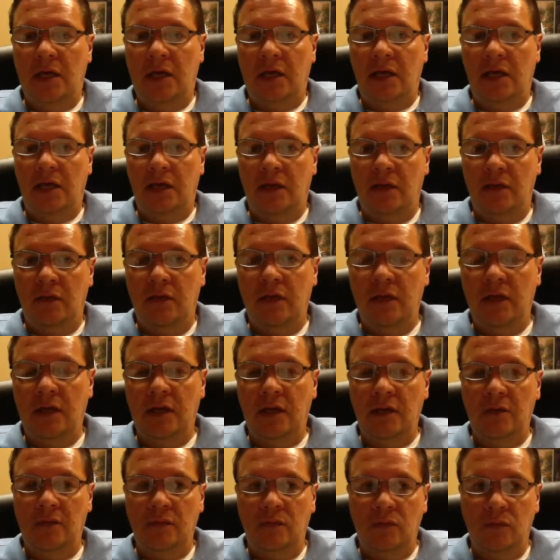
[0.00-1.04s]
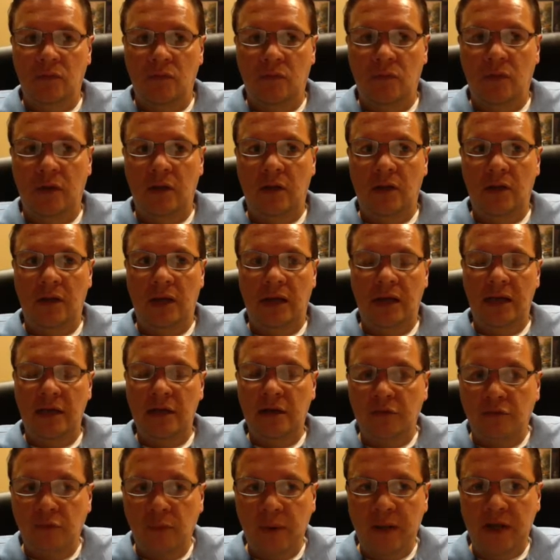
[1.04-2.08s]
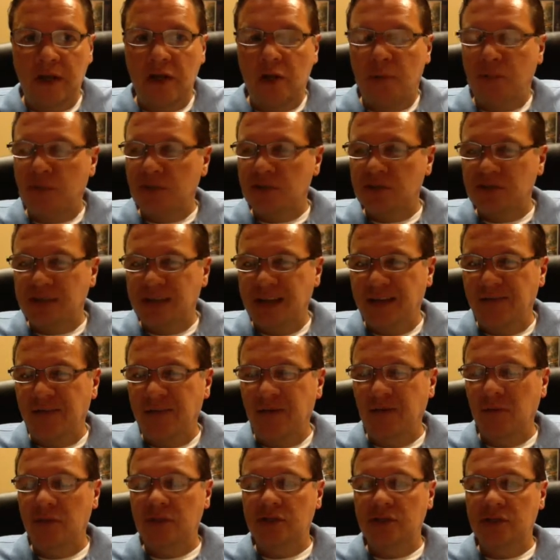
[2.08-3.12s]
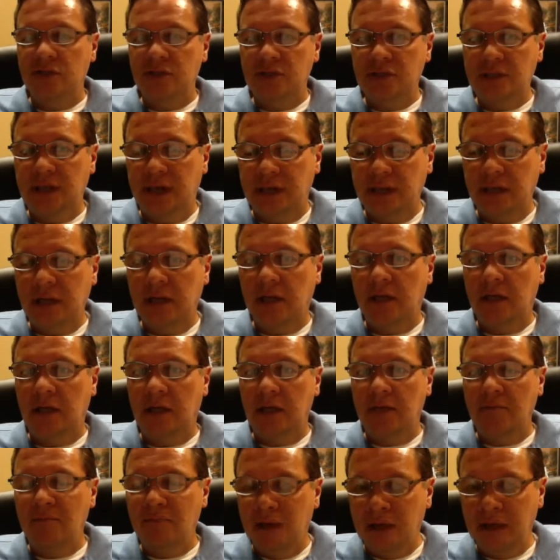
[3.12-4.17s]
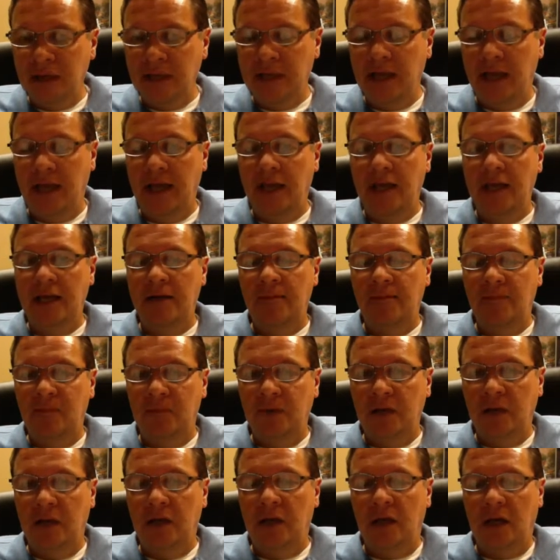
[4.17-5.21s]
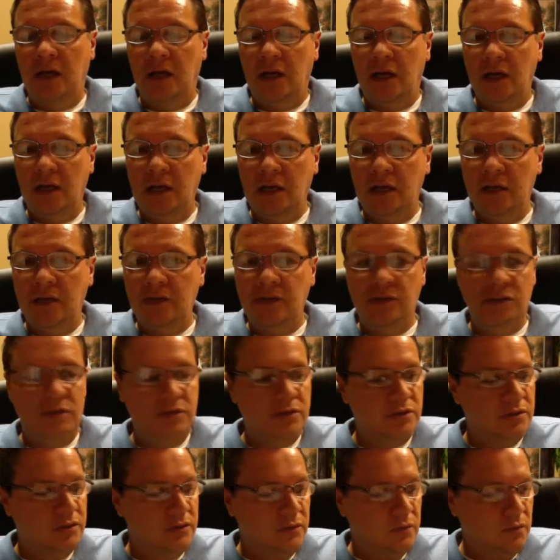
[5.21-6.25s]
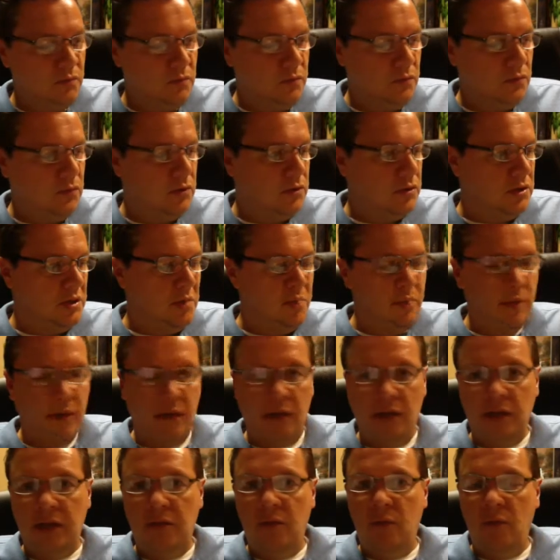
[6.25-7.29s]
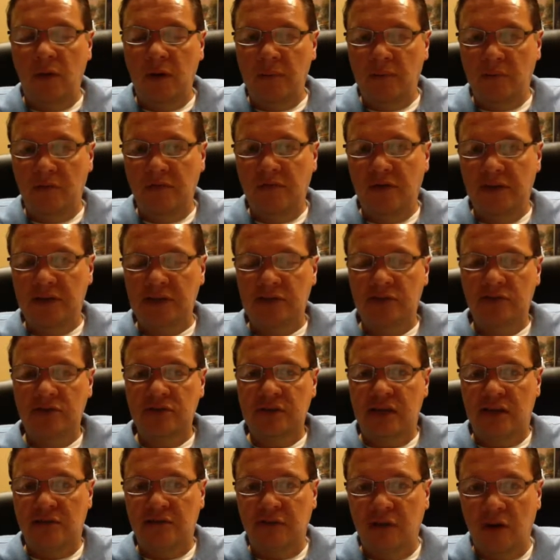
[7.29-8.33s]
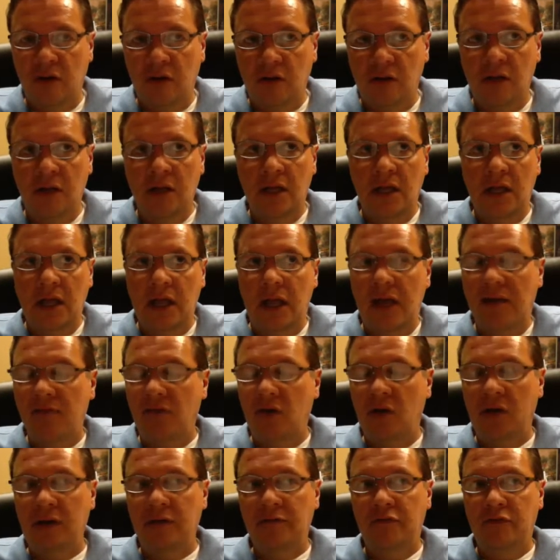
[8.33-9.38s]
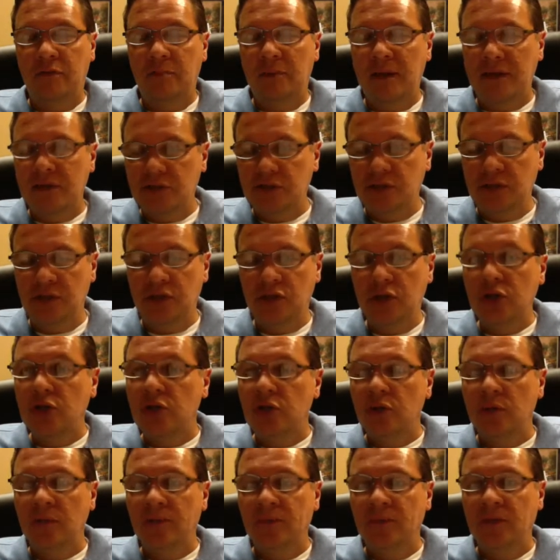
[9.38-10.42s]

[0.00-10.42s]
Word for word: Uh, the end of week number seven, which is technically Monday, uh, is typically when professors have all, have all information due.